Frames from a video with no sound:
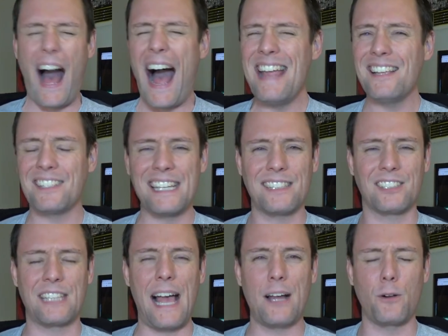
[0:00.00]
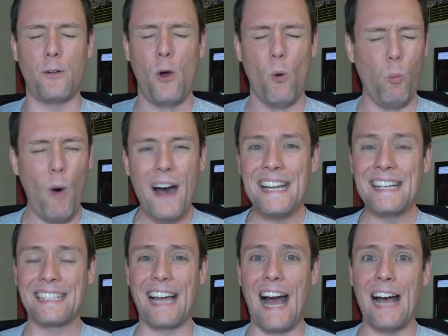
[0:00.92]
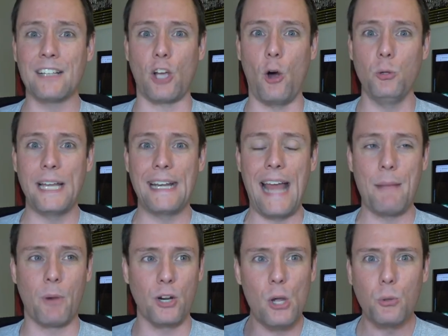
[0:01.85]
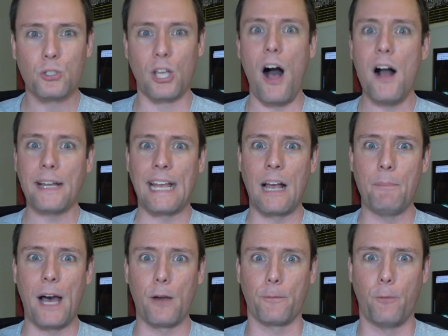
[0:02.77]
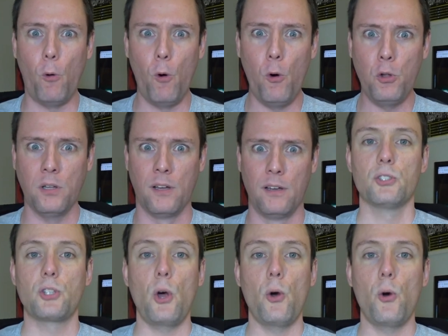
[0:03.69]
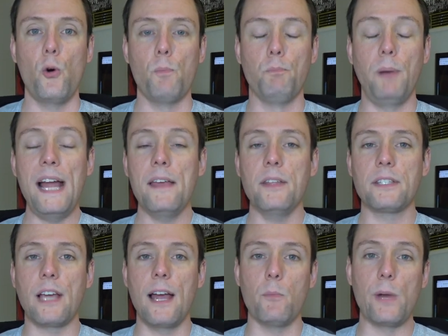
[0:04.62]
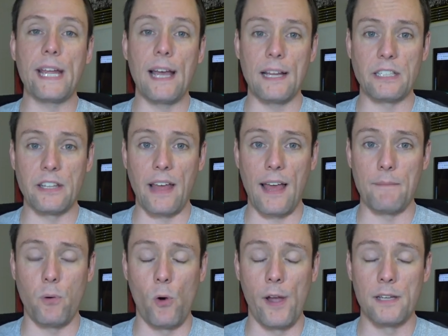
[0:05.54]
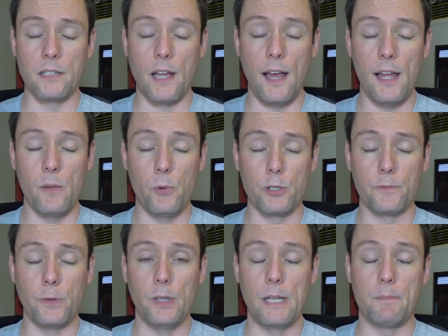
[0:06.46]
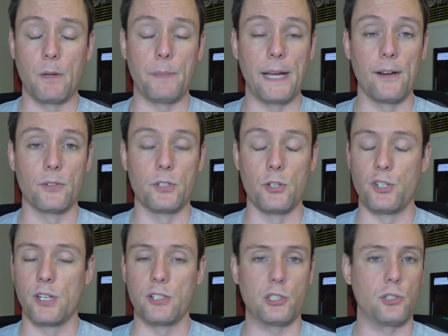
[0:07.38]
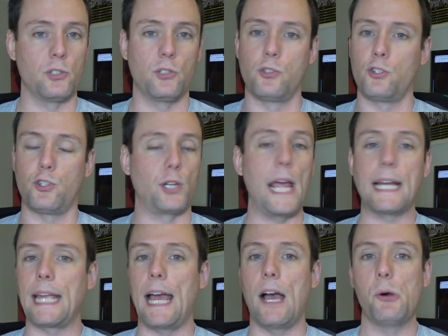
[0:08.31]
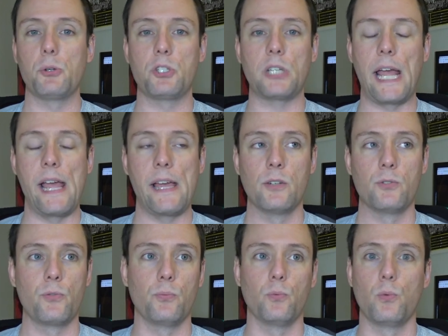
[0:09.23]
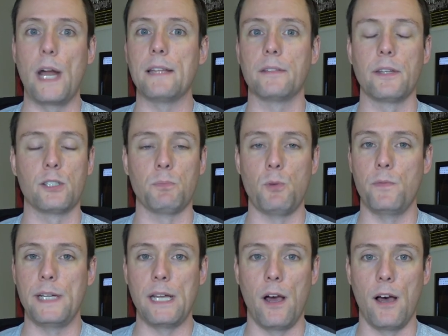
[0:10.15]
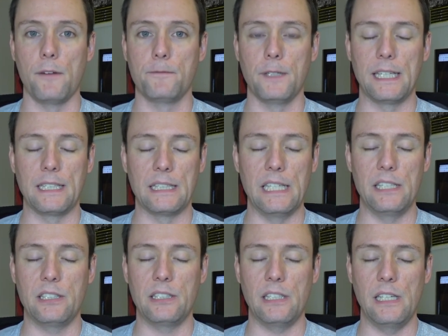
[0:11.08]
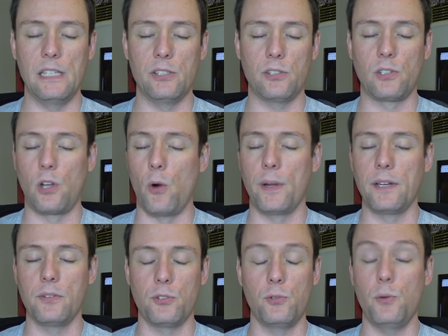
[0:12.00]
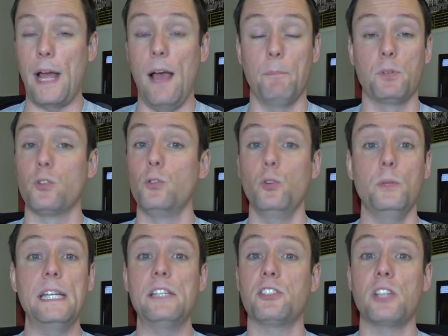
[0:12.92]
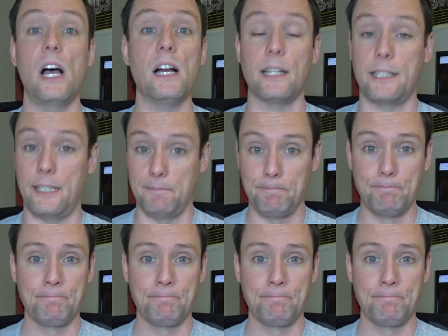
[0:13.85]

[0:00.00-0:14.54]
Isaac sacri- What in God's holy name are you talking about, fool? So by the time we got to that point, I was fully prepared to just check out and write this movie off. Like, this is going to absolutely suck.